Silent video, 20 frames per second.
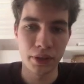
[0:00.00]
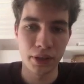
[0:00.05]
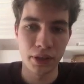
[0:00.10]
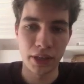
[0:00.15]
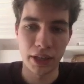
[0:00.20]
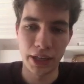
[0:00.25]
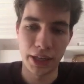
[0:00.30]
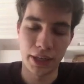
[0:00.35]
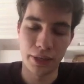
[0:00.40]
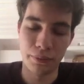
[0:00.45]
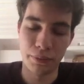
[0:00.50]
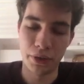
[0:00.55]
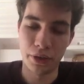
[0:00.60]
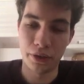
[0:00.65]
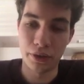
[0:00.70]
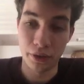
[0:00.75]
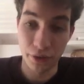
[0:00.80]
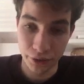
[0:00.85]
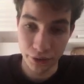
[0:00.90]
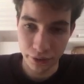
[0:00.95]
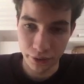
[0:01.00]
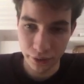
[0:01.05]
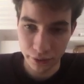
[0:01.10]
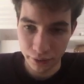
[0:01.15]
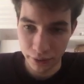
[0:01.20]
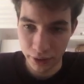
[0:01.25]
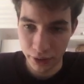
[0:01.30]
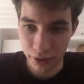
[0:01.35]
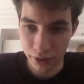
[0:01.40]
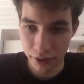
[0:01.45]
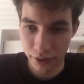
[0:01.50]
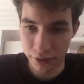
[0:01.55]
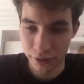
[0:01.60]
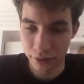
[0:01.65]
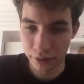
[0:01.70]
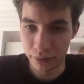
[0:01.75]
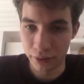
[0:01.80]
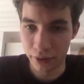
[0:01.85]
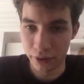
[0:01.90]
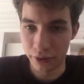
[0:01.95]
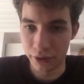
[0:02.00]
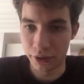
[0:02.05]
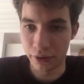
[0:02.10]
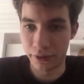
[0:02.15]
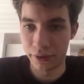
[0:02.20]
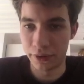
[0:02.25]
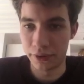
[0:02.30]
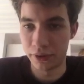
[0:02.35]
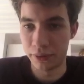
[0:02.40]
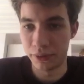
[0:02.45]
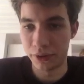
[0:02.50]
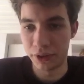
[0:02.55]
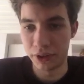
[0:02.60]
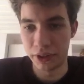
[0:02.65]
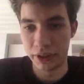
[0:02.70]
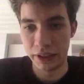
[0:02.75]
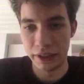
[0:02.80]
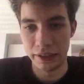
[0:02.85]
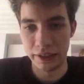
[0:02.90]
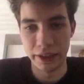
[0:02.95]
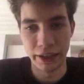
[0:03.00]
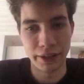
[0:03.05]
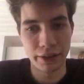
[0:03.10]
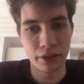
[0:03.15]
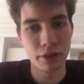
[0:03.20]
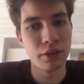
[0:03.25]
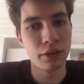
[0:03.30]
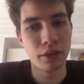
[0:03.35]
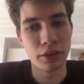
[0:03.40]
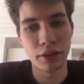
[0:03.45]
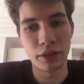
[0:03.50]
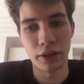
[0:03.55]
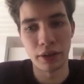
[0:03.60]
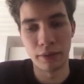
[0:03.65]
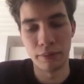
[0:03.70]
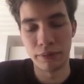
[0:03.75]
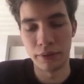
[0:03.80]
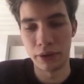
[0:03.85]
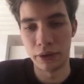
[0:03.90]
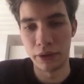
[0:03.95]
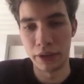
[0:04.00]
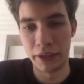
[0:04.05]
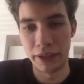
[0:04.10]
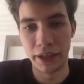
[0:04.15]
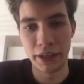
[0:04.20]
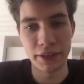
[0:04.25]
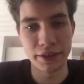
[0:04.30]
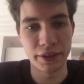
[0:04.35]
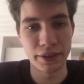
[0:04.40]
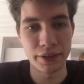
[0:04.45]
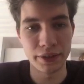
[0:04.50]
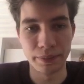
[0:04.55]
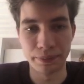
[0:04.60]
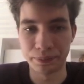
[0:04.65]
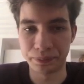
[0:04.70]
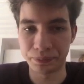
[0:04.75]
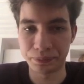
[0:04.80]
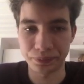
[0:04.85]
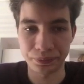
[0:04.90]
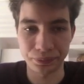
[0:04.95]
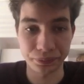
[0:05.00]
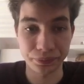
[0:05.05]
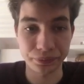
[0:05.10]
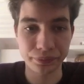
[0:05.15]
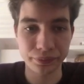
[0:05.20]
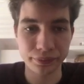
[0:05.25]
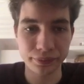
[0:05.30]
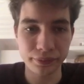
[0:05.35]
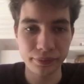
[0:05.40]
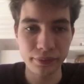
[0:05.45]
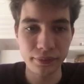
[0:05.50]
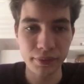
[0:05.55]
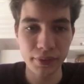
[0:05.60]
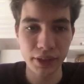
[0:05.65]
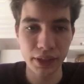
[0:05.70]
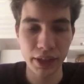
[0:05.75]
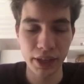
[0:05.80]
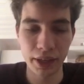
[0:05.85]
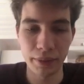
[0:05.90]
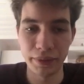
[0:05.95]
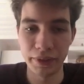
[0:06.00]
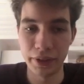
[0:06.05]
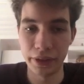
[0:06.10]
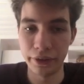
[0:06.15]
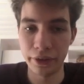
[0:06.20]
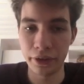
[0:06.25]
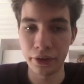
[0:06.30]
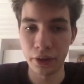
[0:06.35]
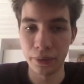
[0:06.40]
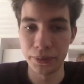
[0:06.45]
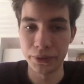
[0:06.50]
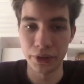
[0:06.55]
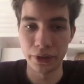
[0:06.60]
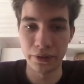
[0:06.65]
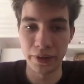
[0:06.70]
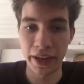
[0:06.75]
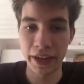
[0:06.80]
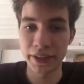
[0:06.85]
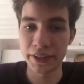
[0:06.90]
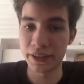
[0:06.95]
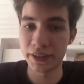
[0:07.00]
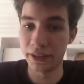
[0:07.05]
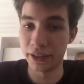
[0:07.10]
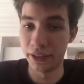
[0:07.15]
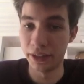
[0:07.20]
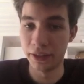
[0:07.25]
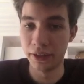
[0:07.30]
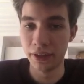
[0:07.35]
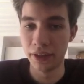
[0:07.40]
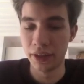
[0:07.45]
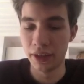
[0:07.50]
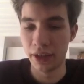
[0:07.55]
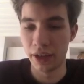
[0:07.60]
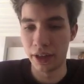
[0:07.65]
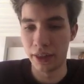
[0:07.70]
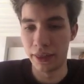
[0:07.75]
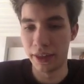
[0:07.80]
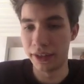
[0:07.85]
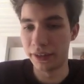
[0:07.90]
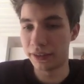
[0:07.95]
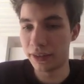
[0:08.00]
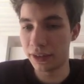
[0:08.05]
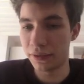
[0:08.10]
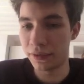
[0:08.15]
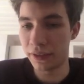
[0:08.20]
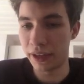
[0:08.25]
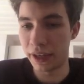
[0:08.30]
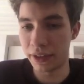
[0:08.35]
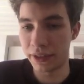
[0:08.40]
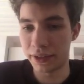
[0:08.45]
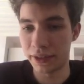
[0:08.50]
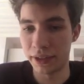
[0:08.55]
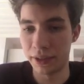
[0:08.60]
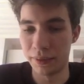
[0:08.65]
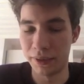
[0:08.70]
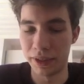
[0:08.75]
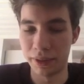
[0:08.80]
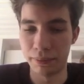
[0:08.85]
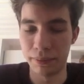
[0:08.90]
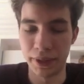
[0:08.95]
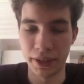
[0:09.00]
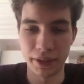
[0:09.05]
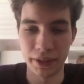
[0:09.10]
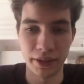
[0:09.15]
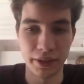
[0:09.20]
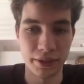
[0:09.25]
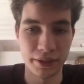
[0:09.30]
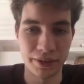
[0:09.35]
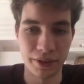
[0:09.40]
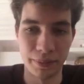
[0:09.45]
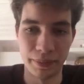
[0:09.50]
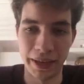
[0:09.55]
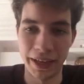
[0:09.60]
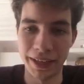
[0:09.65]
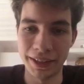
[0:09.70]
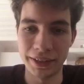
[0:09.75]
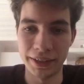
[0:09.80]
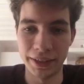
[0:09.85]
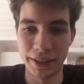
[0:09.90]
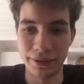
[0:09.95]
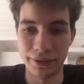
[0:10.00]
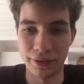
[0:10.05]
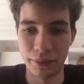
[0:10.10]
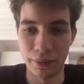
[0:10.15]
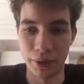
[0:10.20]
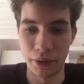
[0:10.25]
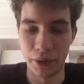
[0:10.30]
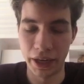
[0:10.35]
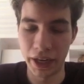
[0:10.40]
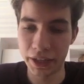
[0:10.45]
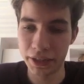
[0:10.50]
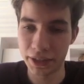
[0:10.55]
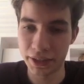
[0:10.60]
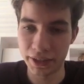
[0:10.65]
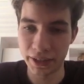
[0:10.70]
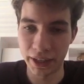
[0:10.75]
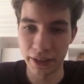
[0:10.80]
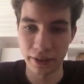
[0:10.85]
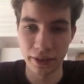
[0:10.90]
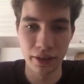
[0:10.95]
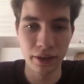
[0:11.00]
And we are also going to assume knowledge of the distribution D later for our analysis. The learner observes xt, and then given xt, we can pick some at from our action set.